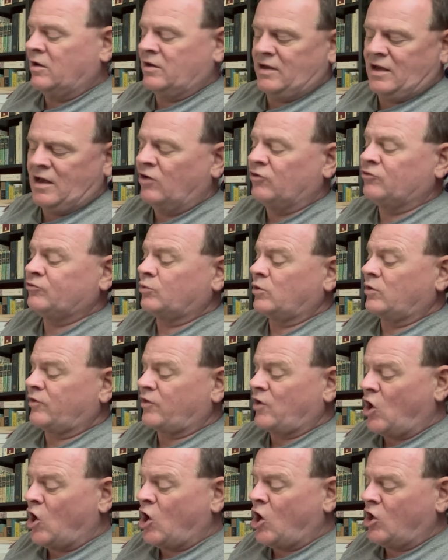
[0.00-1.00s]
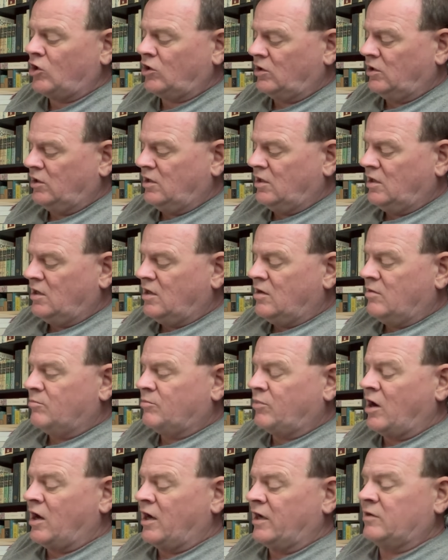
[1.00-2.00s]
Ellsworth Hall,
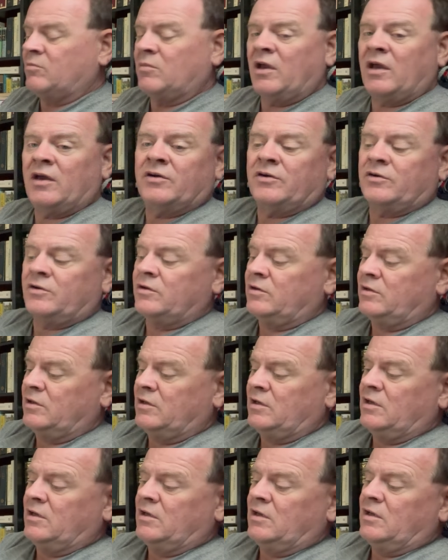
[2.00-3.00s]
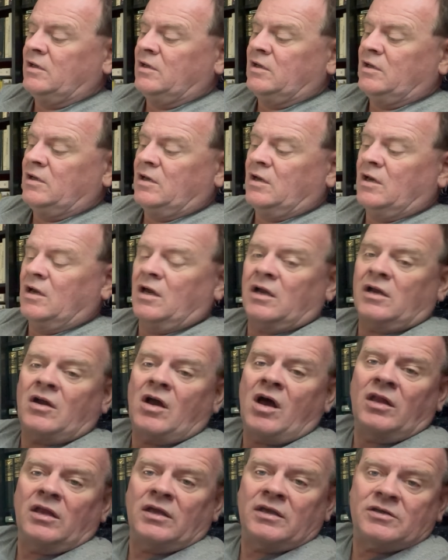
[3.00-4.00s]
Pine Manor
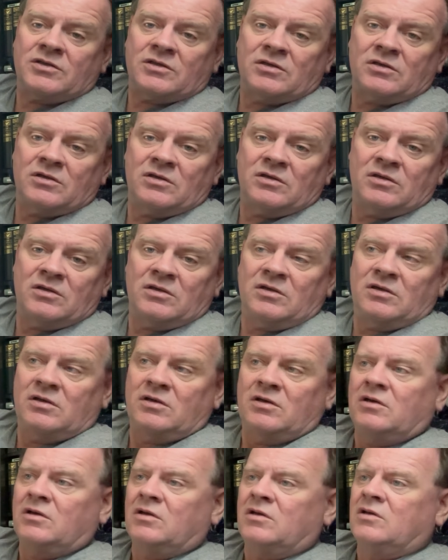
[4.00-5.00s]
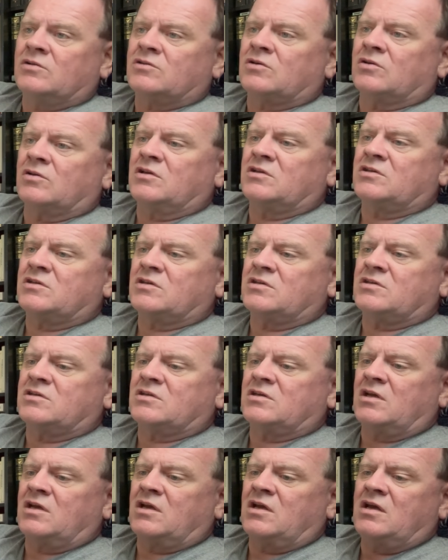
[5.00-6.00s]
College. So this is
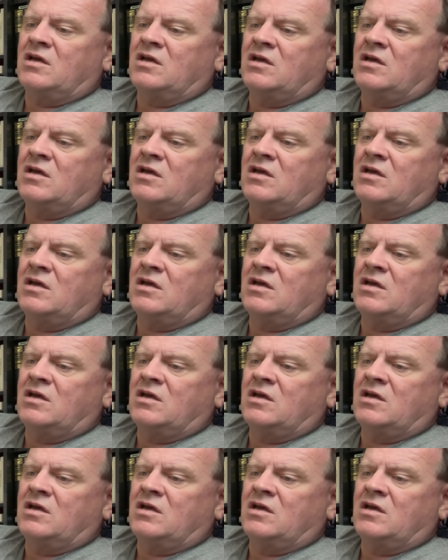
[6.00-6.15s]
the